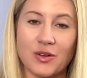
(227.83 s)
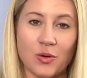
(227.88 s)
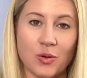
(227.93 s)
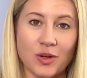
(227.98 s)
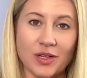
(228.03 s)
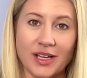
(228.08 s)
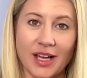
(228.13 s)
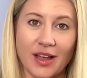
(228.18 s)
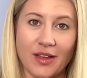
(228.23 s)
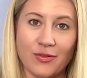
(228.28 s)
or
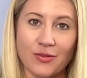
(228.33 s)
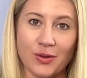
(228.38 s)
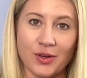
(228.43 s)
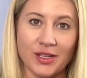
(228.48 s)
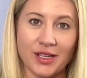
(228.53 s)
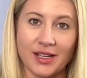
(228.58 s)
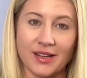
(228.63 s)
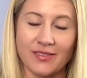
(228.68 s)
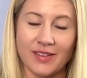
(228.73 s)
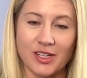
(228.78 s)

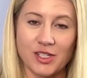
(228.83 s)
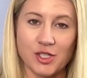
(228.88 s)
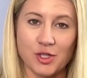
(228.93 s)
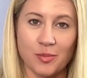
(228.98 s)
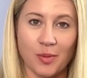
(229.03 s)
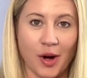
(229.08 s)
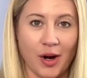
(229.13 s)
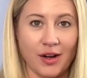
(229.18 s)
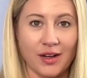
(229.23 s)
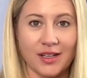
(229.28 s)
California Adventure
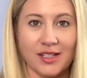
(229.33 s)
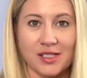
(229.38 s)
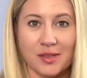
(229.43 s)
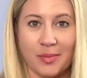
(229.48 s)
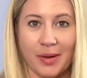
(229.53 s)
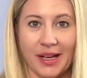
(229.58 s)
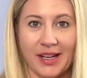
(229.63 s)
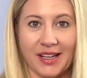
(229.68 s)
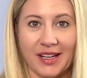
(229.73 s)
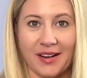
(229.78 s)
Park,
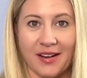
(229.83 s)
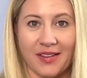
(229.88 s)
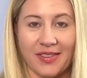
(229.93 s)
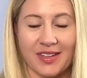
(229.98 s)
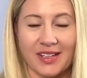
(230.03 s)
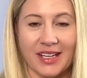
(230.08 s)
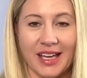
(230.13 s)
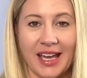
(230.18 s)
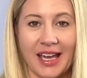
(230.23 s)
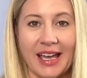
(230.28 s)
depending on the
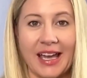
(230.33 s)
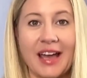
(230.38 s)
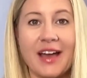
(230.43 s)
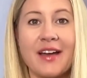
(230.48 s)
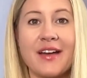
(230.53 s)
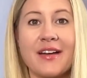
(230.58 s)
day,